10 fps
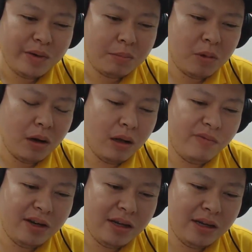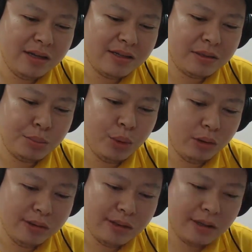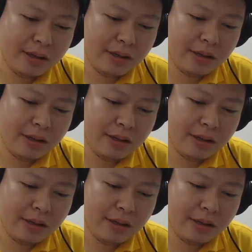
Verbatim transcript: from all of these pools